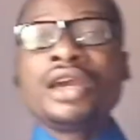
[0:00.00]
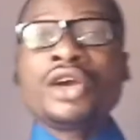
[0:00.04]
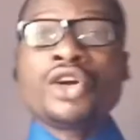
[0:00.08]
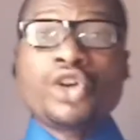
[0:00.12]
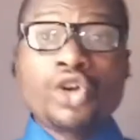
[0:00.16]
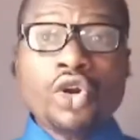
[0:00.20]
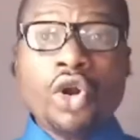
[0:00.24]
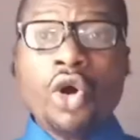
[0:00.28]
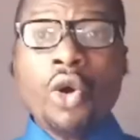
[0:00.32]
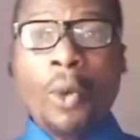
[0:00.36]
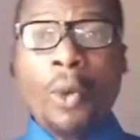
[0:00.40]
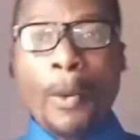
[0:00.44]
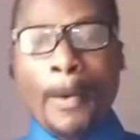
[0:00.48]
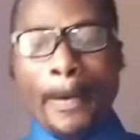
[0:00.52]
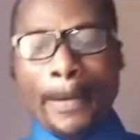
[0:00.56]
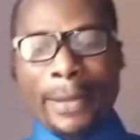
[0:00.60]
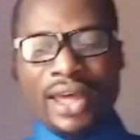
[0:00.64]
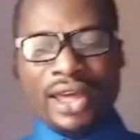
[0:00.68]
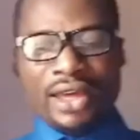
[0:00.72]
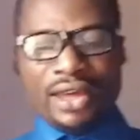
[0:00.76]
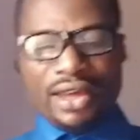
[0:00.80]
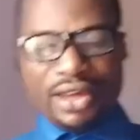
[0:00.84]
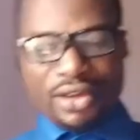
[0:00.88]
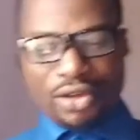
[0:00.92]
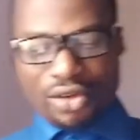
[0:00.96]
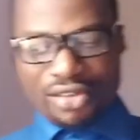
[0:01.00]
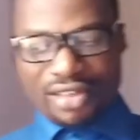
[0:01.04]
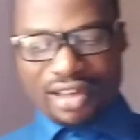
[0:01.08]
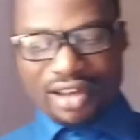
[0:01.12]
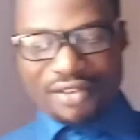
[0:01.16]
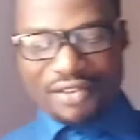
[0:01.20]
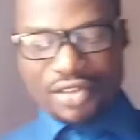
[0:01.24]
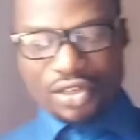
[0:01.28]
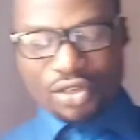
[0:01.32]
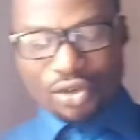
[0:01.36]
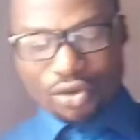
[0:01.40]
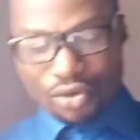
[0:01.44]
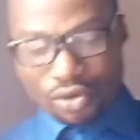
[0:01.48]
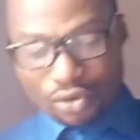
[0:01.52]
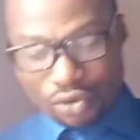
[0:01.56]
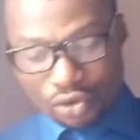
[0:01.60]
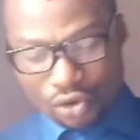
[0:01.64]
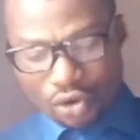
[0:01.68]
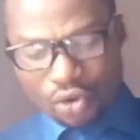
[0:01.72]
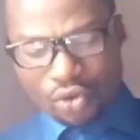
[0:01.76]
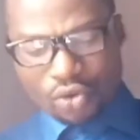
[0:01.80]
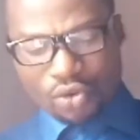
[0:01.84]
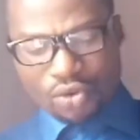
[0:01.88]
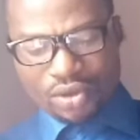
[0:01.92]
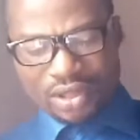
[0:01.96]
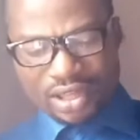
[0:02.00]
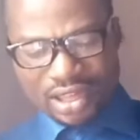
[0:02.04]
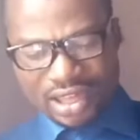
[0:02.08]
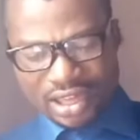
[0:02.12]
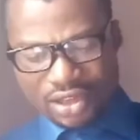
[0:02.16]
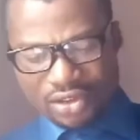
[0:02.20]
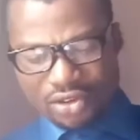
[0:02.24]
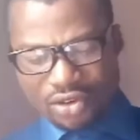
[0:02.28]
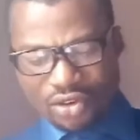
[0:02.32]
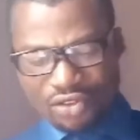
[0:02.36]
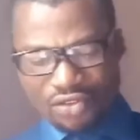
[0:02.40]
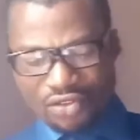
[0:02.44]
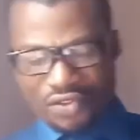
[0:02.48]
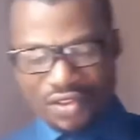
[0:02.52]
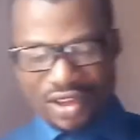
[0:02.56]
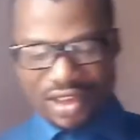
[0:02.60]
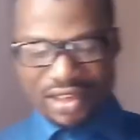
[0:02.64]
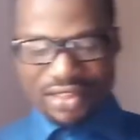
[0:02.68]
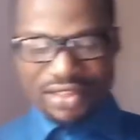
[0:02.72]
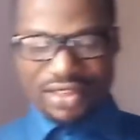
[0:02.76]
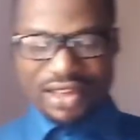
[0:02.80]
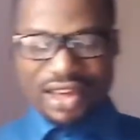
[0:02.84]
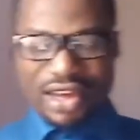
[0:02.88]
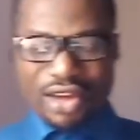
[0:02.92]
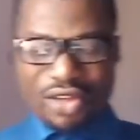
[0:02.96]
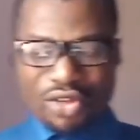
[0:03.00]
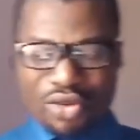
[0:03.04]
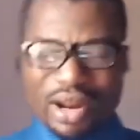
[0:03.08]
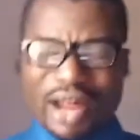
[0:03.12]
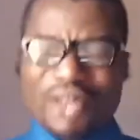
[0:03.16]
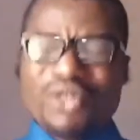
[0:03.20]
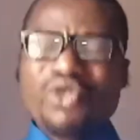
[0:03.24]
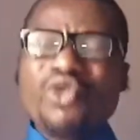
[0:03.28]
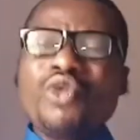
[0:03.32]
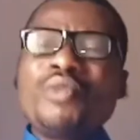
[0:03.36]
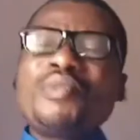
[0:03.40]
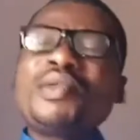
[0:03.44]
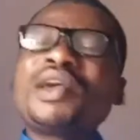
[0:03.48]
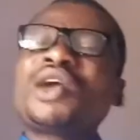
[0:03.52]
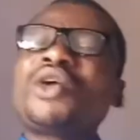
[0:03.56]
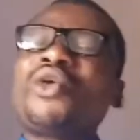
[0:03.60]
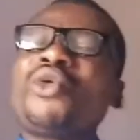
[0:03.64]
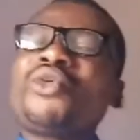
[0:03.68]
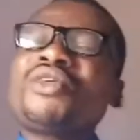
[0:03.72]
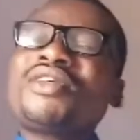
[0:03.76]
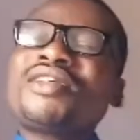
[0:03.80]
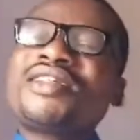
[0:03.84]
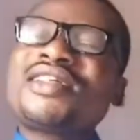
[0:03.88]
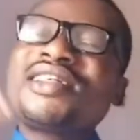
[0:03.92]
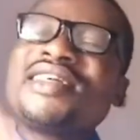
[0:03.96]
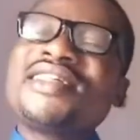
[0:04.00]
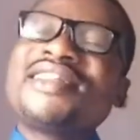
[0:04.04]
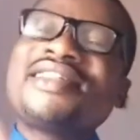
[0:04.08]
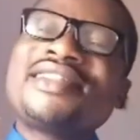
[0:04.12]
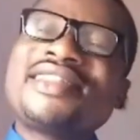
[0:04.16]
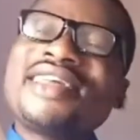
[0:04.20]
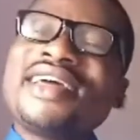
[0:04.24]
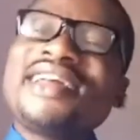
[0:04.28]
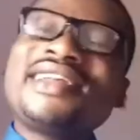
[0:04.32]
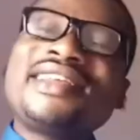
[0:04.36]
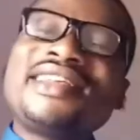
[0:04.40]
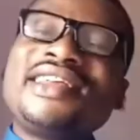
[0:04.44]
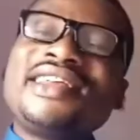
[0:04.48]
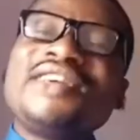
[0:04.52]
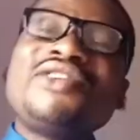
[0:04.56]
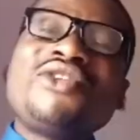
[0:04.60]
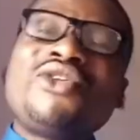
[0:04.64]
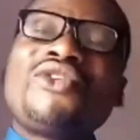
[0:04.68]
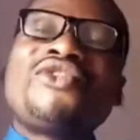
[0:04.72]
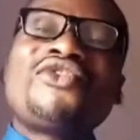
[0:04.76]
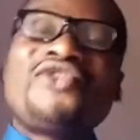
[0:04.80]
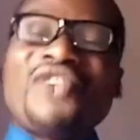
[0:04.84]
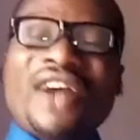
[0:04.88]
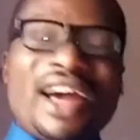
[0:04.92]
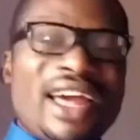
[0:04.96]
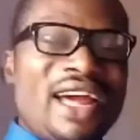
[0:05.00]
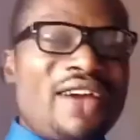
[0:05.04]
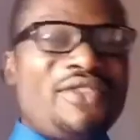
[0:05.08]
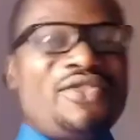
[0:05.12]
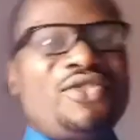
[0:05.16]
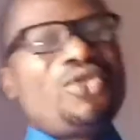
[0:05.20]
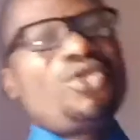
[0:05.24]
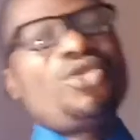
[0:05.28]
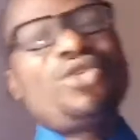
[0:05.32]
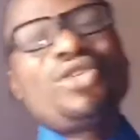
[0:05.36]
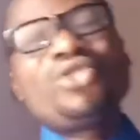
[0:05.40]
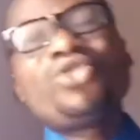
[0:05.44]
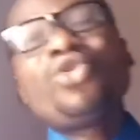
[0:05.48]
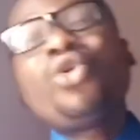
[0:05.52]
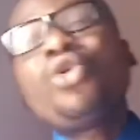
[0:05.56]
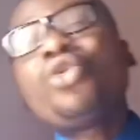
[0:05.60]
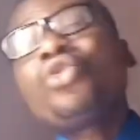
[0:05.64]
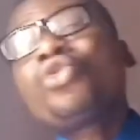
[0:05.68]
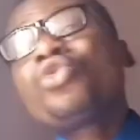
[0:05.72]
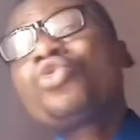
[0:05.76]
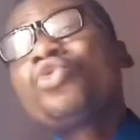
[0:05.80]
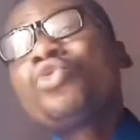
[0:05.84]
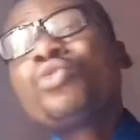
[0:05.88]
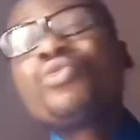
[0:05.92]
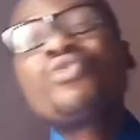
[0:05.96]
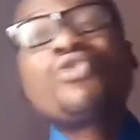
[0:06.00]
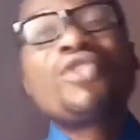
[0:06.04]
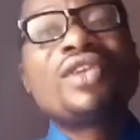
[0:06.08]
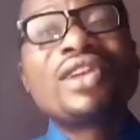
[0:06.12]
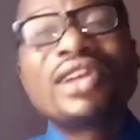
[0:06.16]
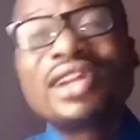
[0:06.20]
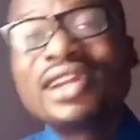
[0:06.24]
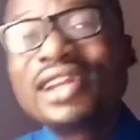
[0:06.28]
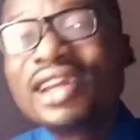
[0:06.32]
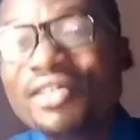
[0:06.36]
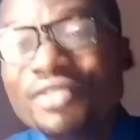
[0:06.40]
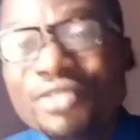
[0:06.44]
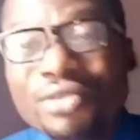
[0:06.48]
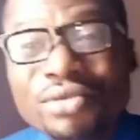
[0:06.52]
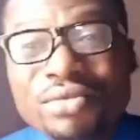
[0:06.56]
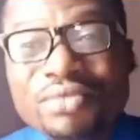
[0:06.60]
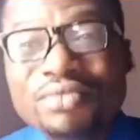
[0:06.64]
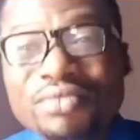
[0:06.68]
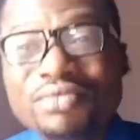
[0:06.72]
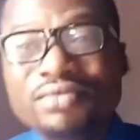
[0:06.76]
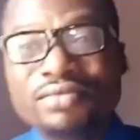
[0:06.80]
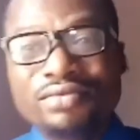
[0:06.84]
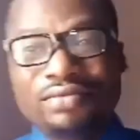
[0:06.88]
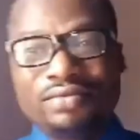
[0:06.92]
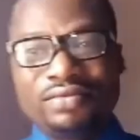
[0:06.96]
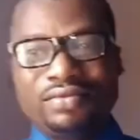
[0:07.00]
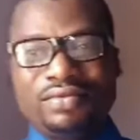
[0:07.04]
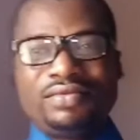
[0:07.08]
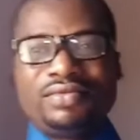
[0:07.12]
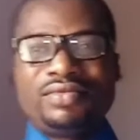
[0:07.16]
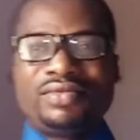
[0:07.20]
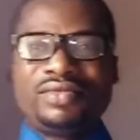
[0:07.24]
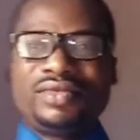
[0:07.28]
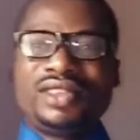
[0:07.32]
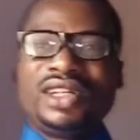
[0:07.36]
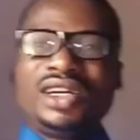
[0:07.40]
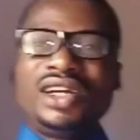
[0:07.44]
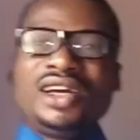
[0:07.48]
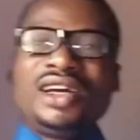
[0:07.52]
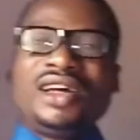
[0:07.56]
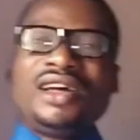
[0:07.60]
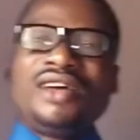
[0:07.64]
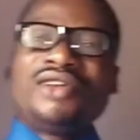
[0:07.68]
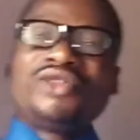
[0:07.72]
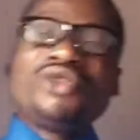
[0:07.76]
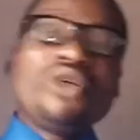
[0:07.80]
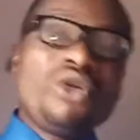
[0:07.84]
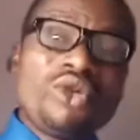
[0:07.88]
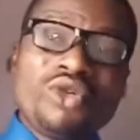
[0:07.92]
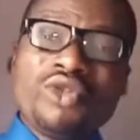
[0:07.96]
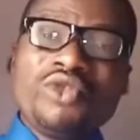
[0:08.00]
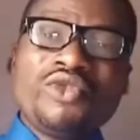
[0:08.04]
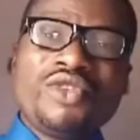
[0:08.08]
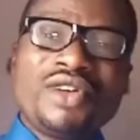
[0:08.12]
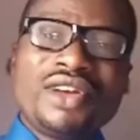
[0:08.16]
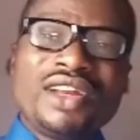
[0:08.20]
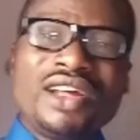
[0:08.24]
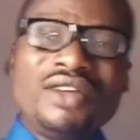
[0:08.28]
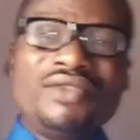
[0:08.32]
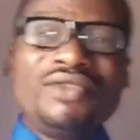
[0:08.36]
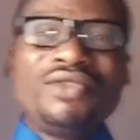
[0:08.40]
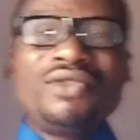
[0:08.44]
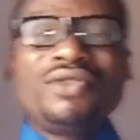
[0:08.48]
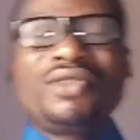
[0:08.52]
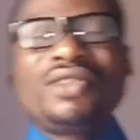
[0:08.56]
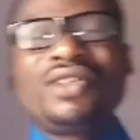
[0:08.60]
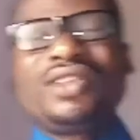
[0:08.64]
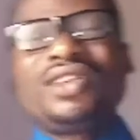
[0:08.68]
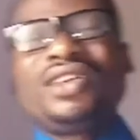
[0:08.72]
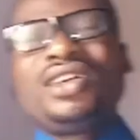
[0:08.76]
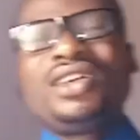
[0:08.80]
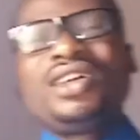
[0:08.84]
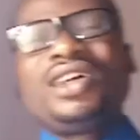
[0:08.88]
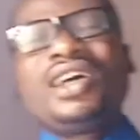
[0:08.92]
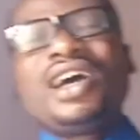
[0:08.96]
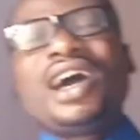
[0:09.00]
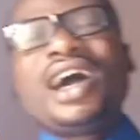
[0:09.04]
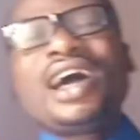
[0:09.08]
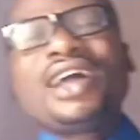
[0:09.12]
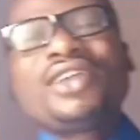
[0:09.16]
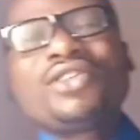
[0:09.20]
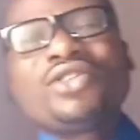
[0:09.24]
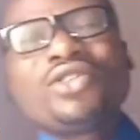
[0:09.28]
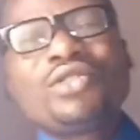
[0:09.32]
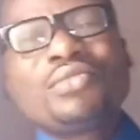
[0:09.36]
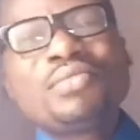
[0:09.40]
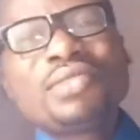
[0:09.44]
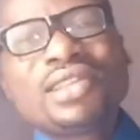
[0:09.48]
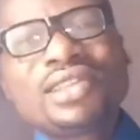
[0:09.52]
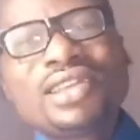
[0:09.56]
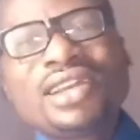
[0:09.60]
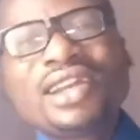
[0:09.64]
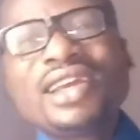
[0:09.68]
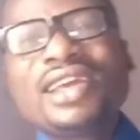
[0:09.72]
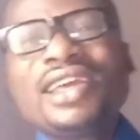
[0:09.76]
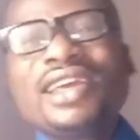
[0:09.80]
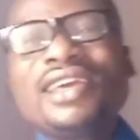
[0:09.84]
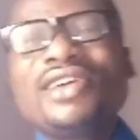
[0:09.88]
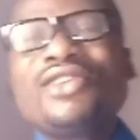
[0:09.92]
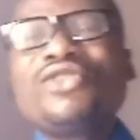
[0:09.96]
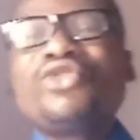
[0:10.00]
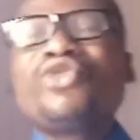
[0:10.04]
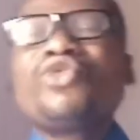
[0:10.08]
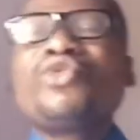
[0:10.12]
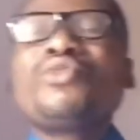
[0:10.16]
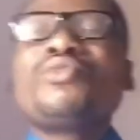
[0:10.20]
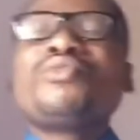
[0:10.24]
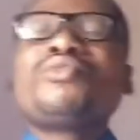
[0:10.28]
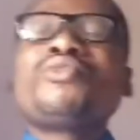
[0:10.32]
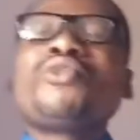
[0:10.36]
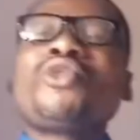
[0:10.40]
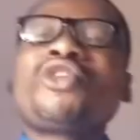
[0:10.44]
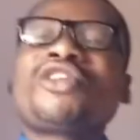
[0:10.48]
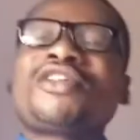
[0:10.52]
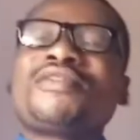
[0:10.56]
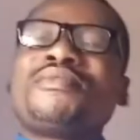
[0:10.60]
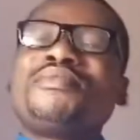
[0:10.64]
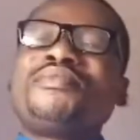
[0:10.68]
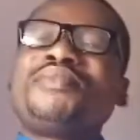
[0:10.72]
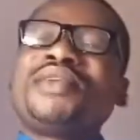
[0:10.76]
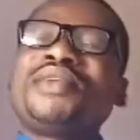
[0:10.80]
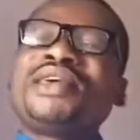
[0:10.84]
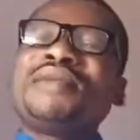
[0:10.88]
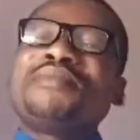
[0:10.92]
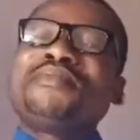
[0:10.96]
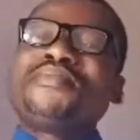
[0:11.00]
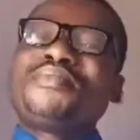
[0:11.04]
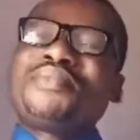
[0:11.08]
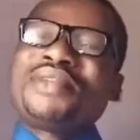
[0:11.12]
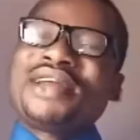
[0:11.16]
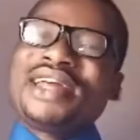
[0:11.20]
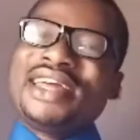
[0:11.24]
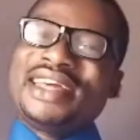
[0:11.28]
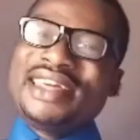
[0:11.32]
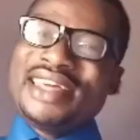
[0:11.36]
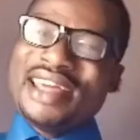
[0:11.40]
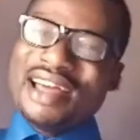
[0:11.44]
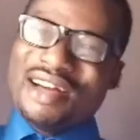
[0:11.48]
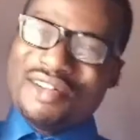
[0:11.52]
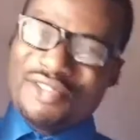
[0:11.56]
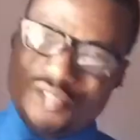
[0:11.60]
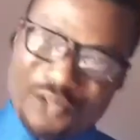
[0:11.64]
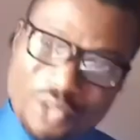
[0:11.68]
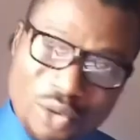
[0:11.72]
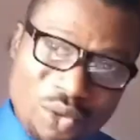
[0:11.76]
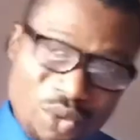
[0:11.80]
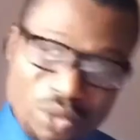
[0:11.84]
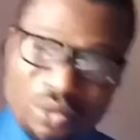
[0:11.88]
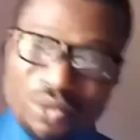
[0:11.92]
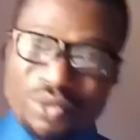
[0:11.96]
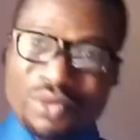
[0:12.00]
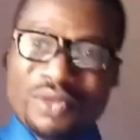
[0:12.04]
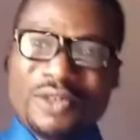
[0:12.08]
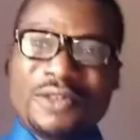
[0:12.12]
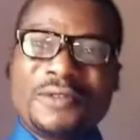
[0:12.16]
Grow in your salvation. Grow in your faith. So that you'll be consistently on fire for God. No room for the devil. No room for the devil. And number three, you must be prayerful.